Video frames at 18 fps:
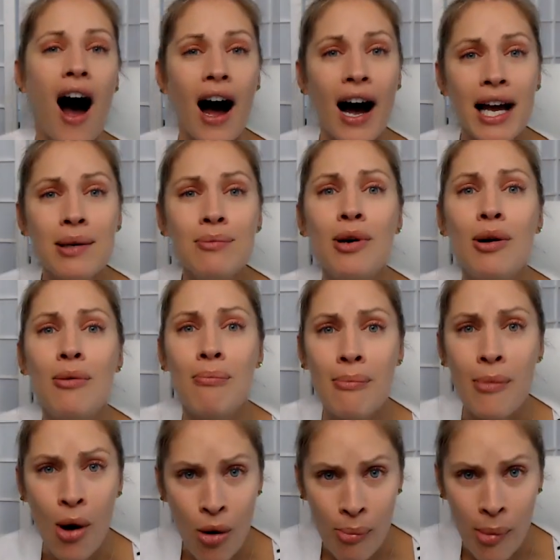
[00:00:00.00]
I'm
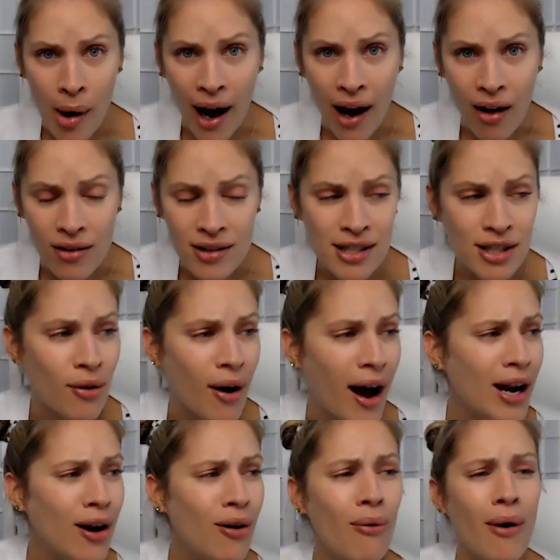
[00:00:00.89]
mobile,
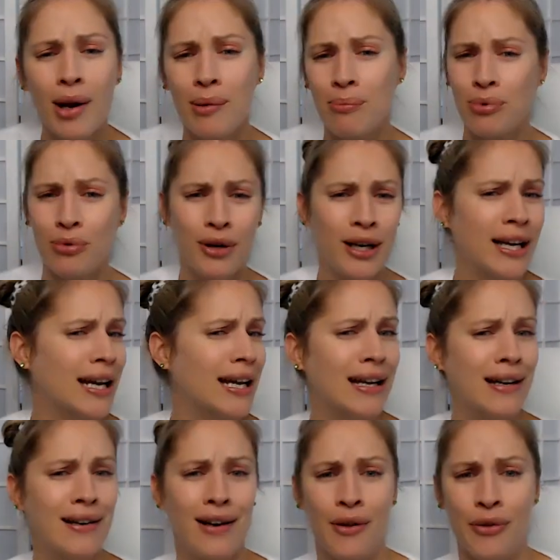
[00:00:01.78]
so I don't want to bring
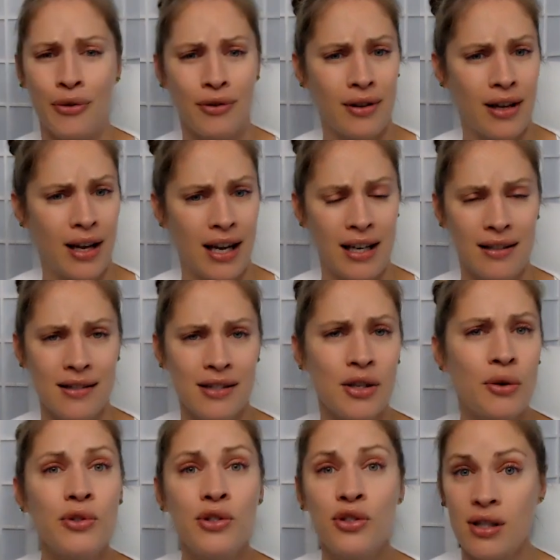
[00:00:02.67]
in another light.
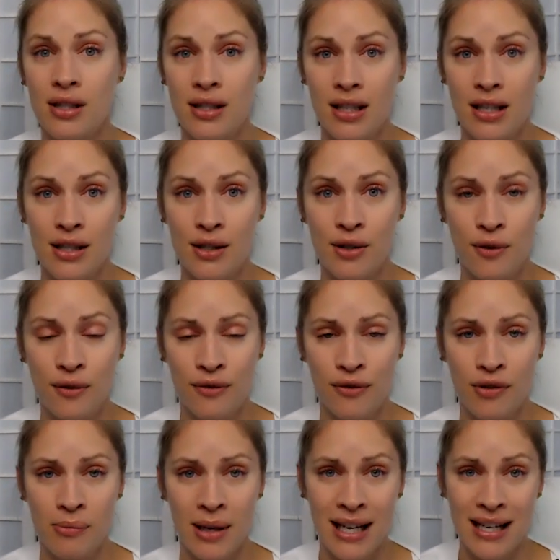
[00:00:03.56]
So it's just easier
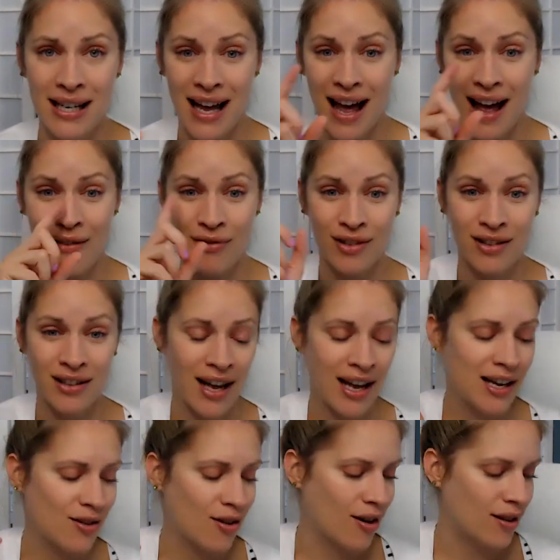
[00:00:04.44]
for me to have a
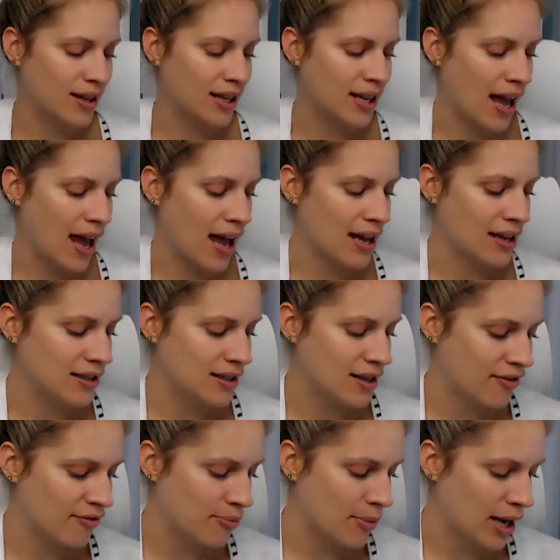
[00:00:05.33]
light on the
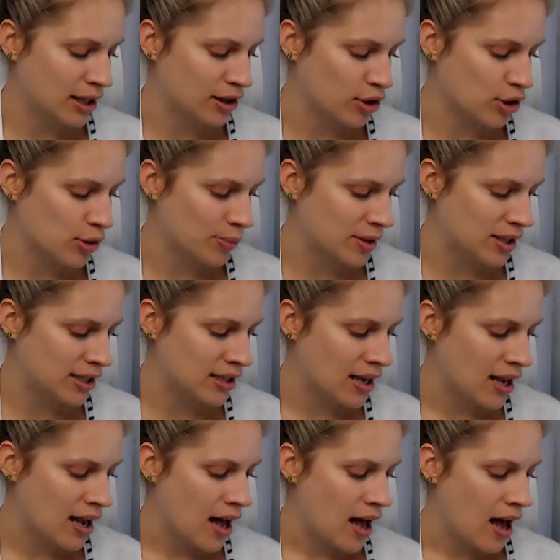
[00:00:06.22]
end of my
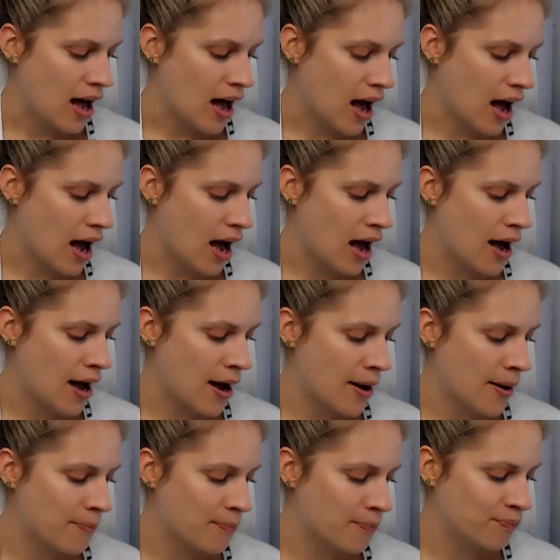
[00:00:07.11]
loupes.
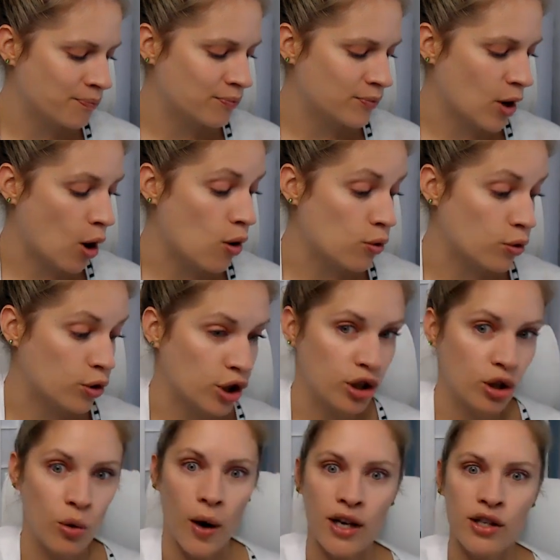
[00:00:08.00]
Um, oh,
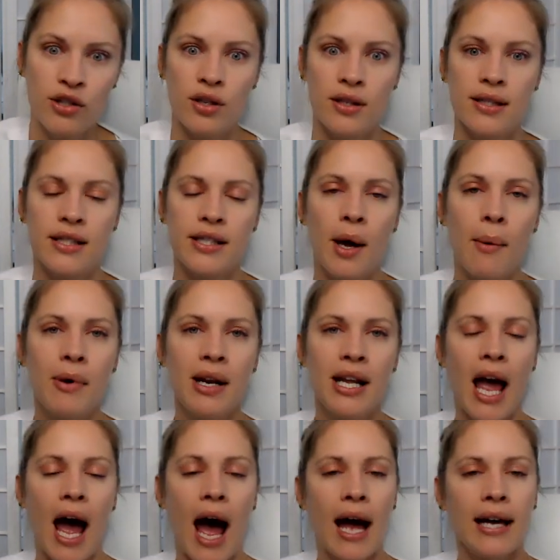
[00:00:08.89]
good question.
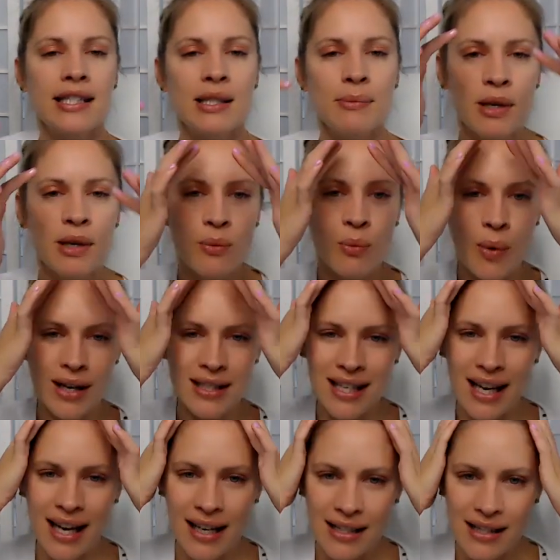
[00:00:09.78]
Somebody asked me
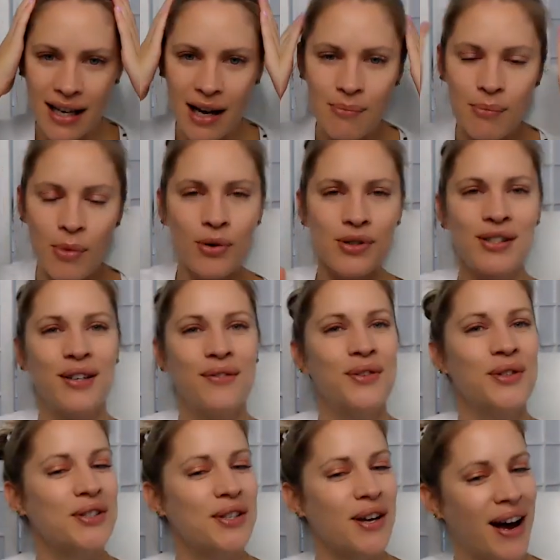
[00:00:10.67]
what takes up most
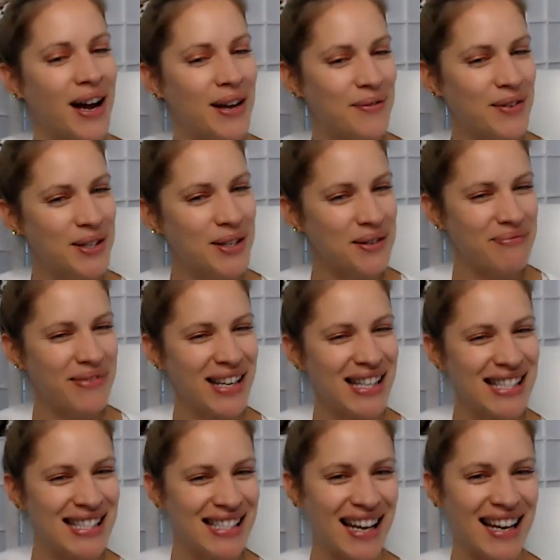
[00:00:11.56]
of your time in your
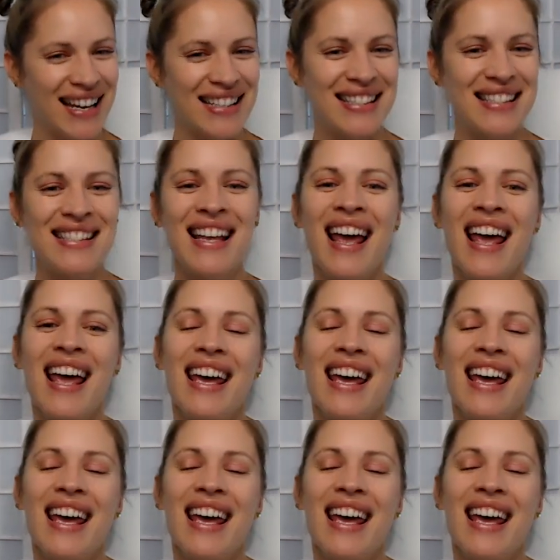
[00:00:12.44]
business?